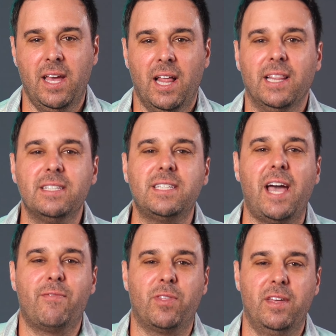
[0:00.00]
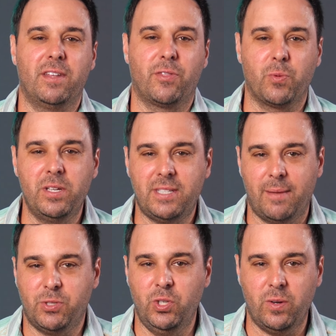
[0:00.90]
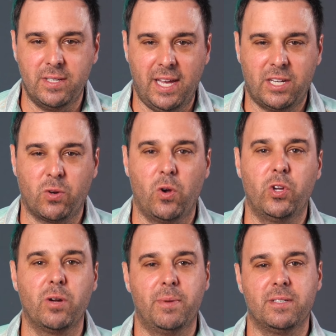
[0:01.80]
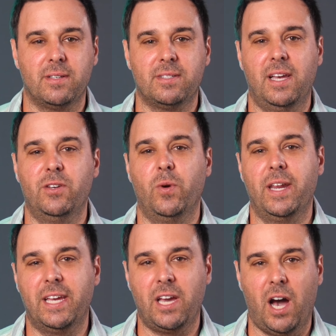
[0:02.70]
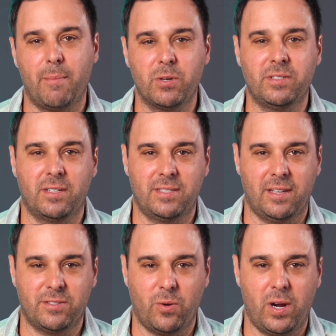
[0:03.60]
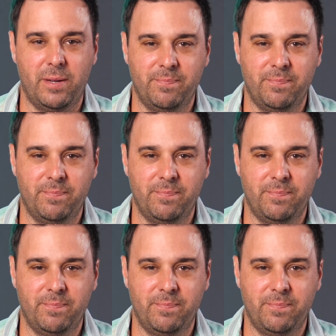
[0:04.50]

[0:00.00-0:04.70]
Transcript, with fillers: let's dive into three steps you can take to grow your business into an e-commerce success story.